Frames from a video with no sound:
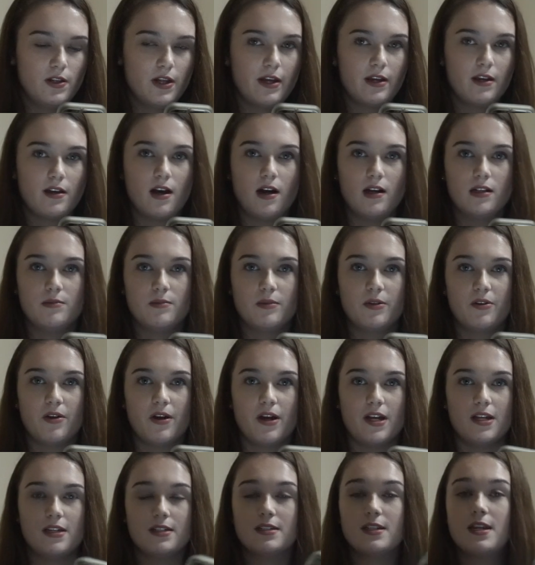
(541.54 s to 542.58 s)
like cosmic
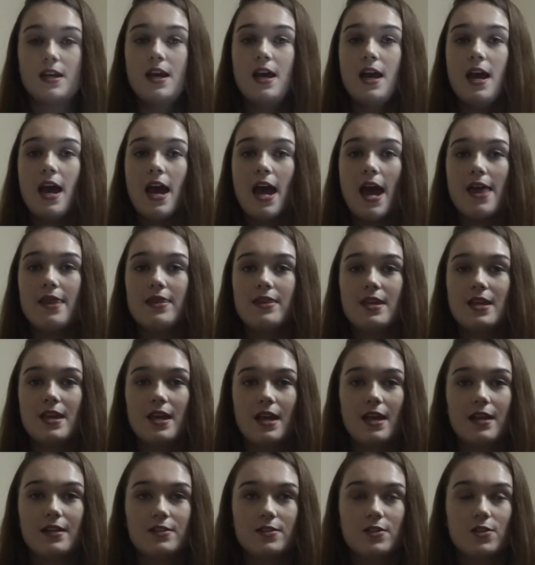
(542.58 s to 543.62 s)
rays? And the
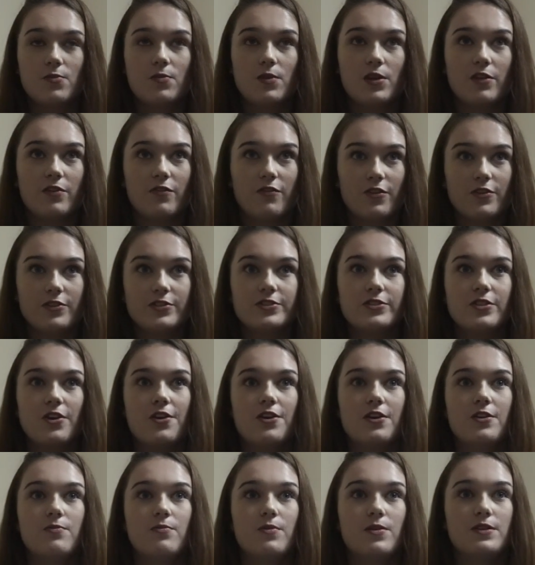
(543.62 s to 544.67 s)
answer when I first
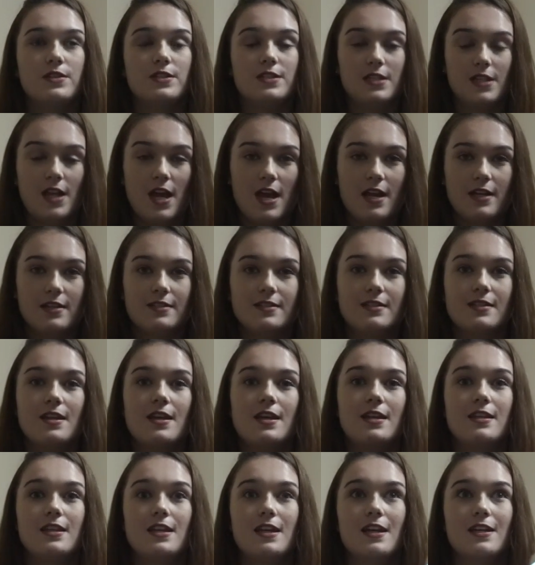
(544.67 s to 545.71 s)
started was yes.
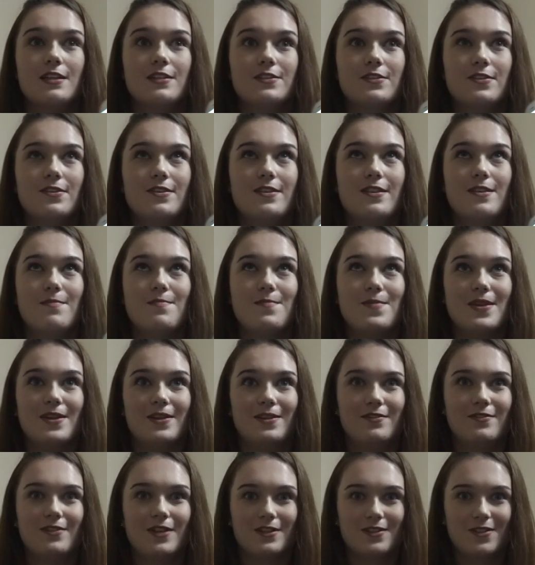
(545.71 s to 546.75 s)
The answer in the middle
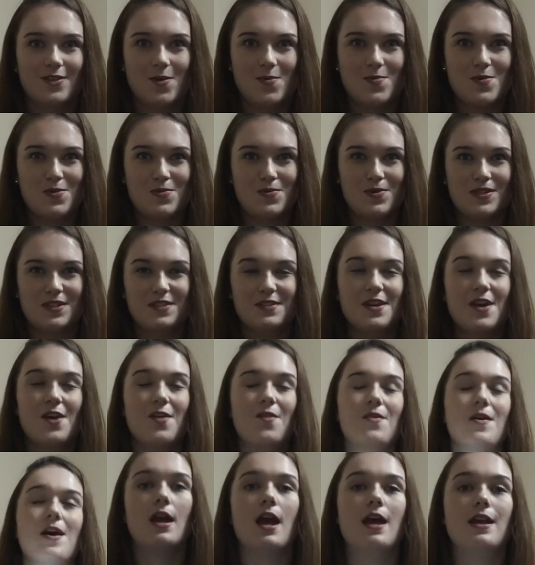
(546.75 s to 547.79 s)
of October was
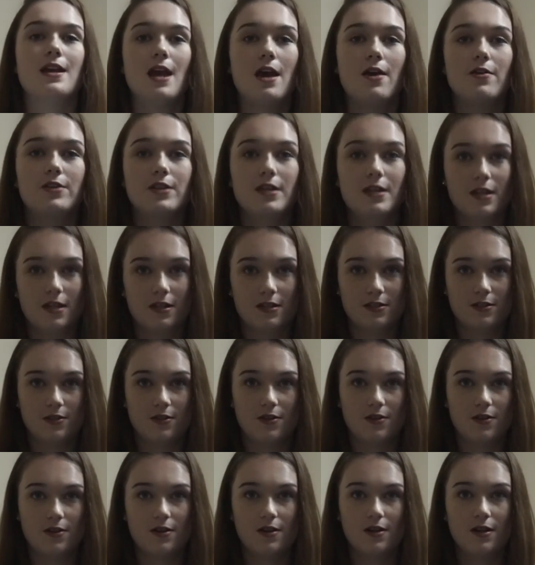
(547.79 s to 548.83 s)
no. And now the
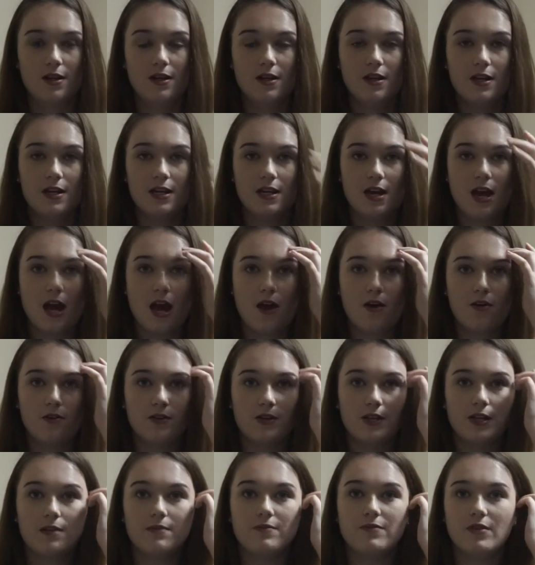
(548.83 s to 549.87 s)
answer, now
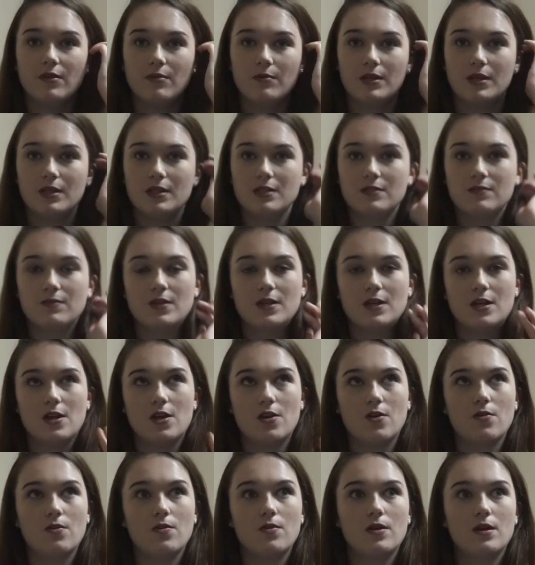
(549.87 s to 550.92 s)
that I'm filming this
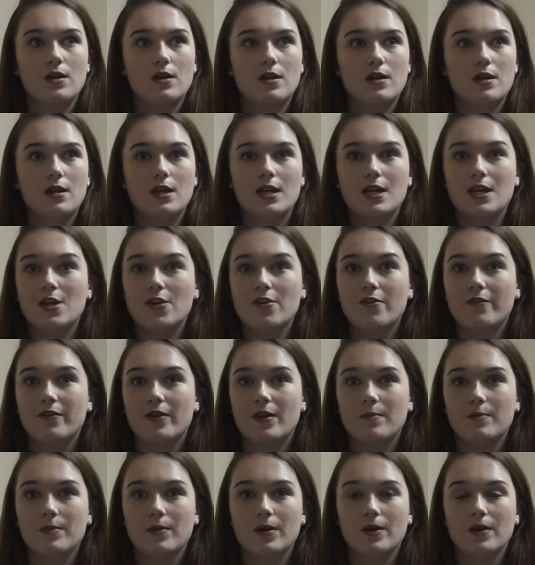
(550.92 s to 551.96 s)
video in
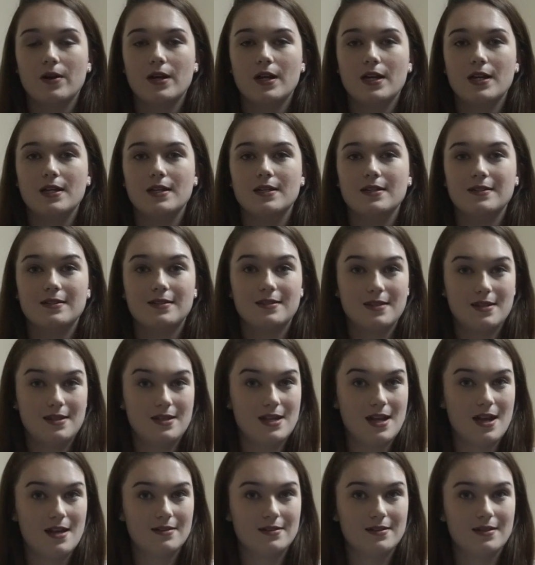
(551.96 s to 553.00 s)
November, is
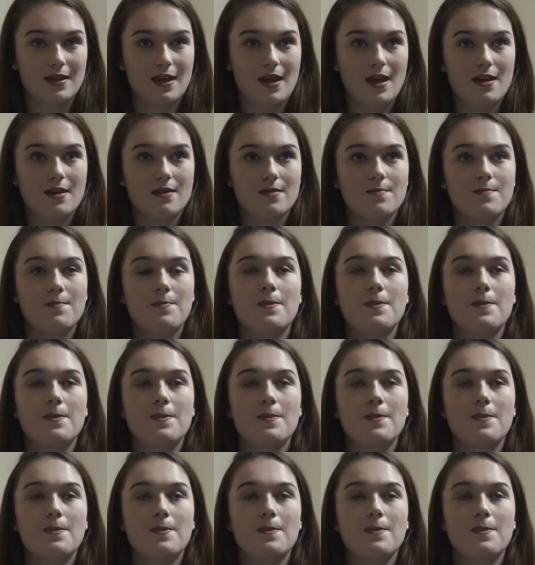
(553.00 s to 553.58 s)
yes again.